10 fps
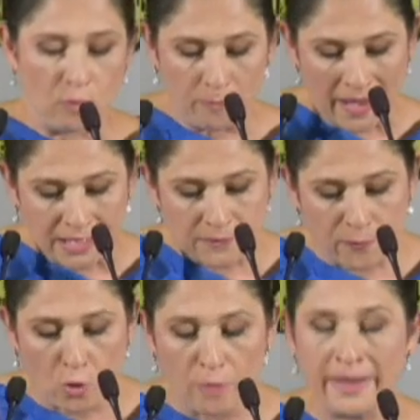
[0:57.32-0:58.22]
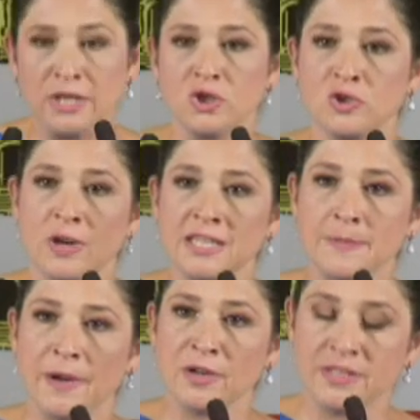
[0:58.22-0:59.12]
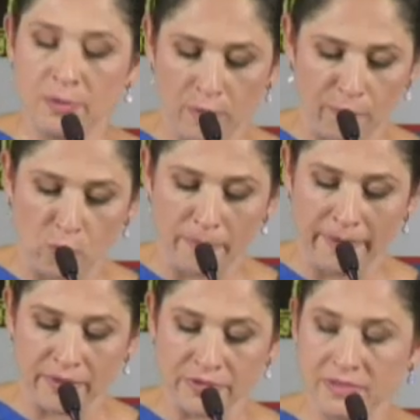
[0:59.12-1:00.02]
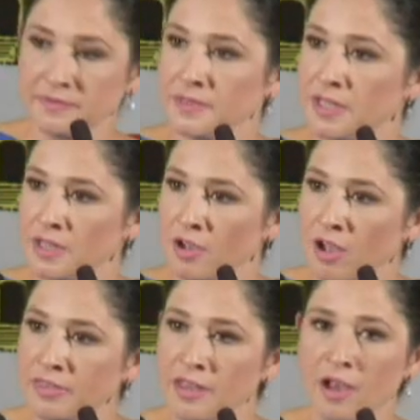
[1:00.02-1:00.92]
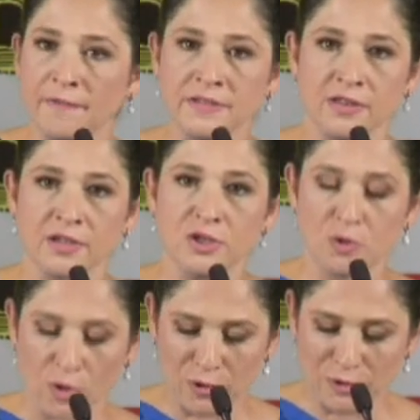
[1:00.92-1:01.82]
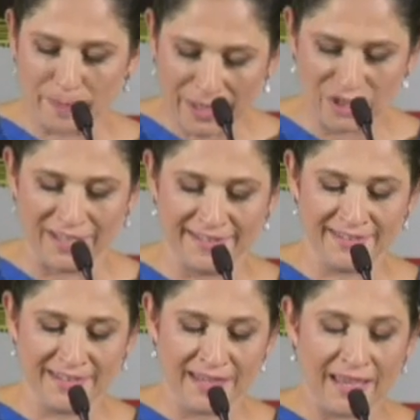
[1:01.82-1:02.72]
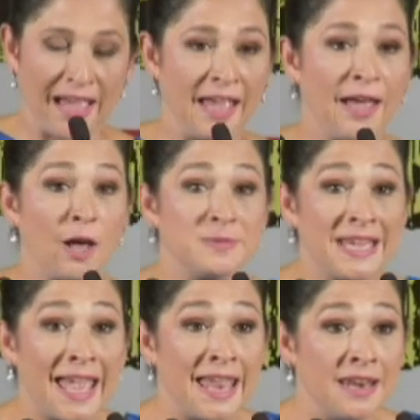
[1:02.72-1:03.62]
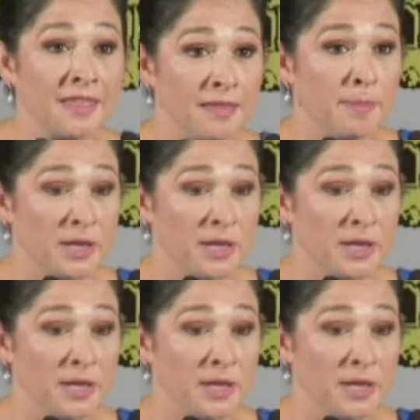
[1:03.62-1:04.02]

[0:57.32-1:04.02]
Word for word: We passed four major transparency reform bills, cut the Office of the Comptroller's budget, helped end the